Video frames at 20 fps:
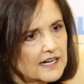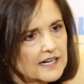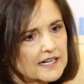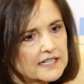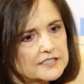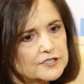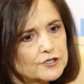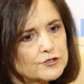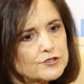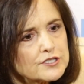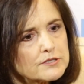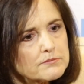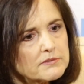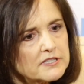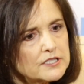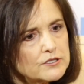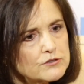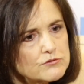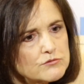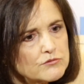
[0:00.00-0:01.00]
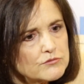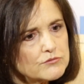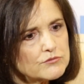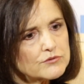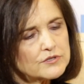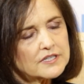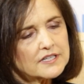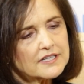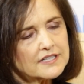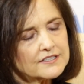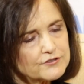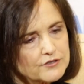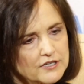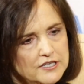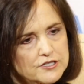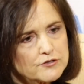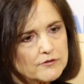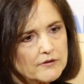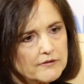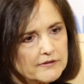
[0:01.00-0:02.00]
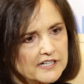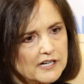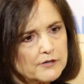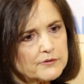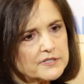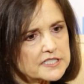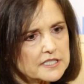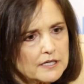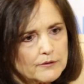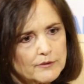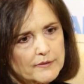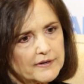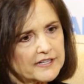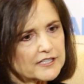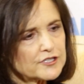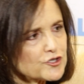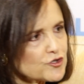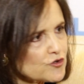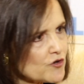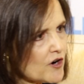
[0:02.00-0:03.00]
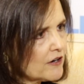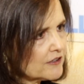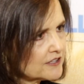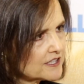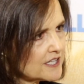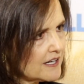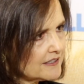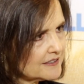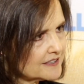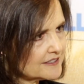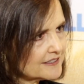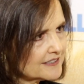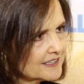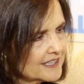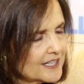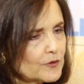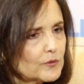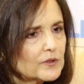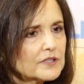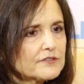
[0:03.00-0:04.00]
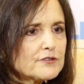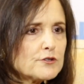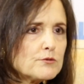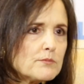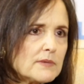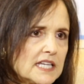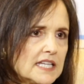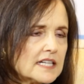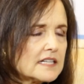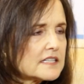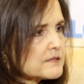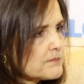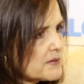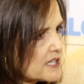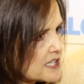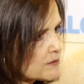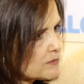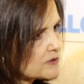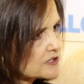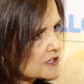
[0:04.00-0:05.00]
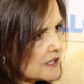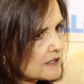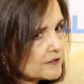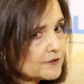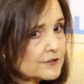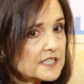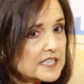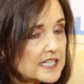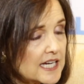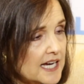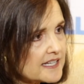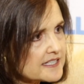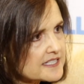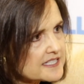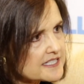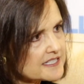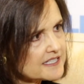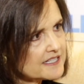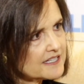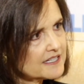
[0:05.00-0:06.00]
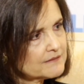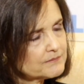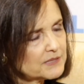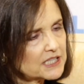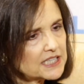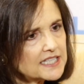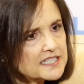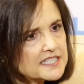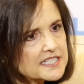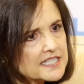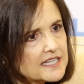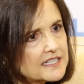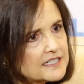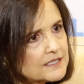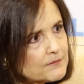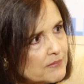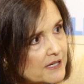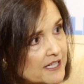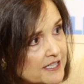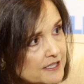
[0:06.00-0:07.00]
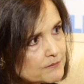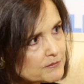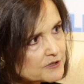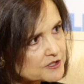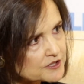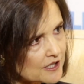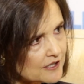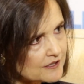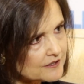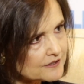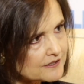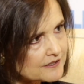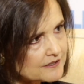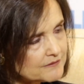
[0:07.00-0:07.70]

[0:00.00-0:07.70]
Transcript: It used to be Treasury would always say, we want a strong dollar. Well, if you mean a dependable dollar, yes. But let's say dependable dollar,